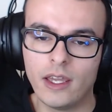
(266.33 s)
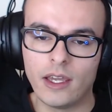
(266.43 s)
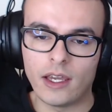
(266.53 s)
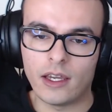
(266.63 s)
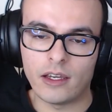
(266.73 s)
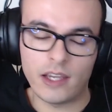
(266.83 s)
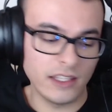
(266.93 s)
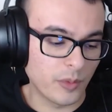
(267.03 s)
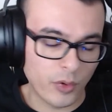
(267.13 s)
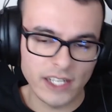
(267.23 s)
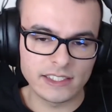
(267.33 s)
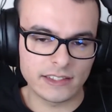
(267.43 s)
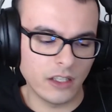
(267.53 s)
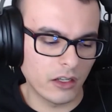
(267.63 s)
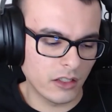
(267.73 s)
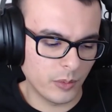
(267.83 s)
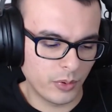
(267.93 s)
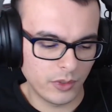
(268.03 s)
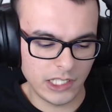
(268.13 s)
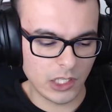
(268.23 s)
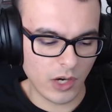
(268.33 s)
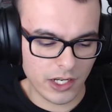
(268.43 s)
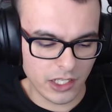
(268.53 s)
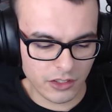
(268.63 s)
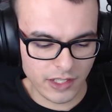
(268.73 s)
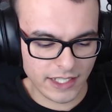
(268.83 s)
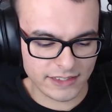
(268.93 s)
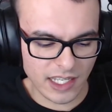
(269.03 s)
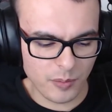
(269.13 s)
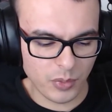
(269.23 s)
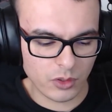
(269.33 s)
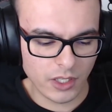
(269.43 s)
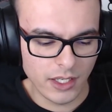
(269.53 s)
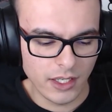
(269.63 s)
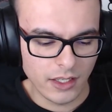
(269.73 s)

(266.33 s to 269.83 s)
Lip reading: and the price has gone up. Another example